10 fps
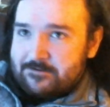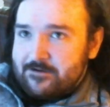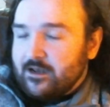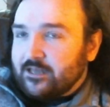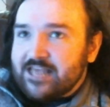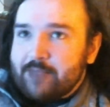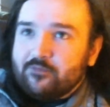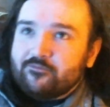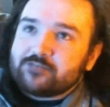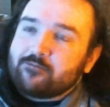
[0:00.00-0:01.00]
An example of
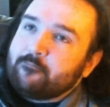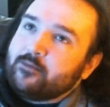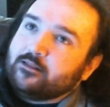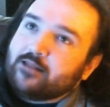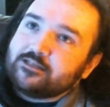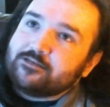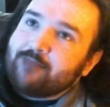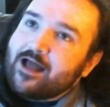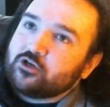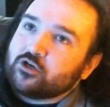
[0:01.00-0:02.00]
this might be, let's
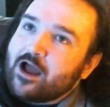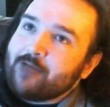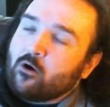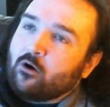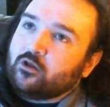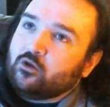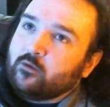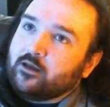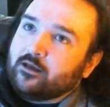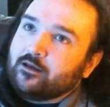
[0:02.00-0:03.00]
imagine I'm
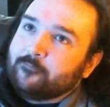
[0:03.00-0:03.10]
arguing